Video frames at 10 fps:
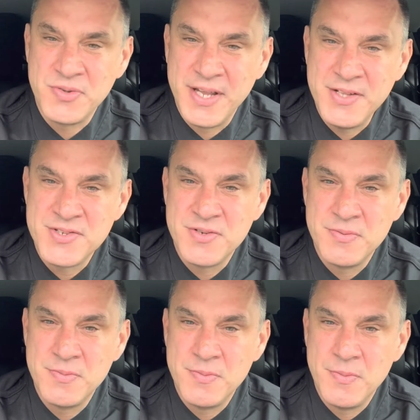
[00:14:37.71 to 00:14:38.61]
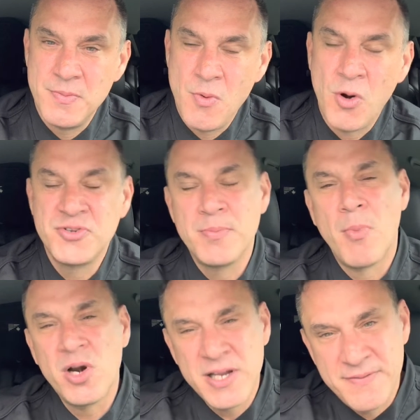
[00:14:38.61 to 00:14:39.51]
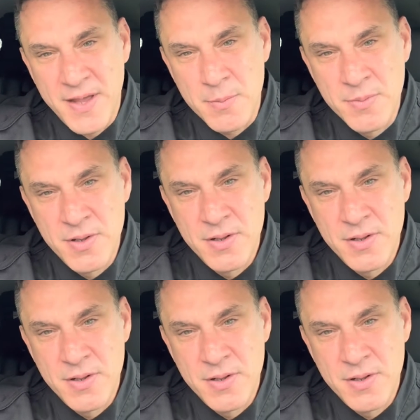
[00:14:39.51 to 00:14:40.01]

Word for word: needs or to market them